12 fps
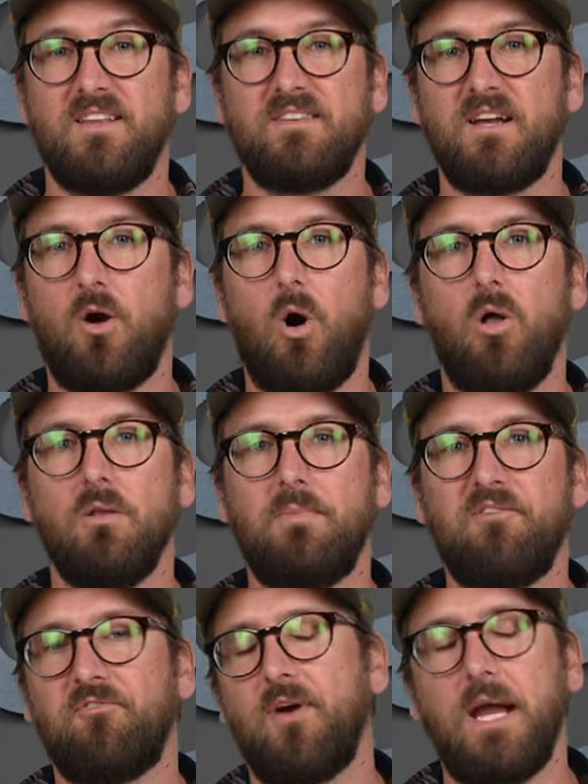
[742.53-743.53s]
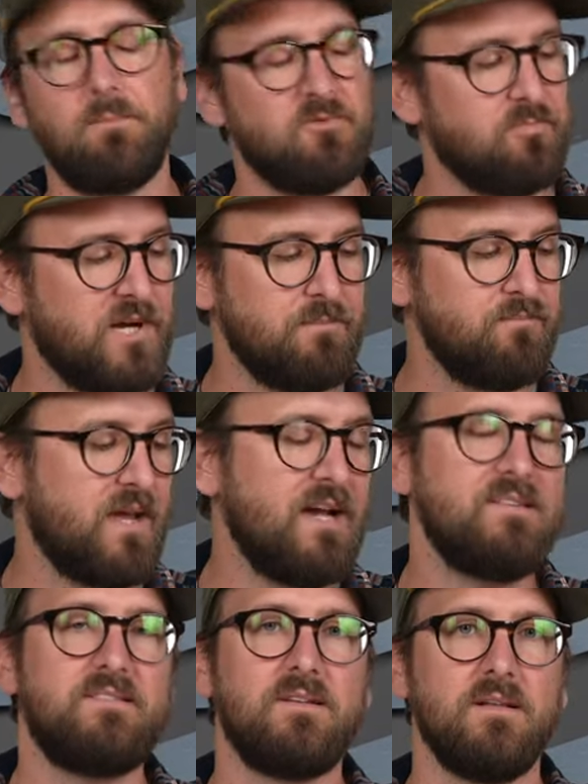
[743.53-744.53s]
it's like all of my frames, but
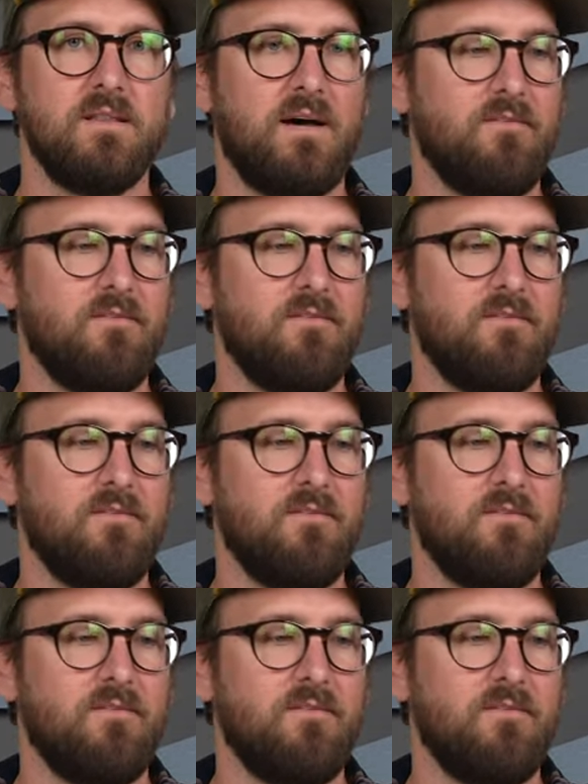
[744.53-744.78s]
I still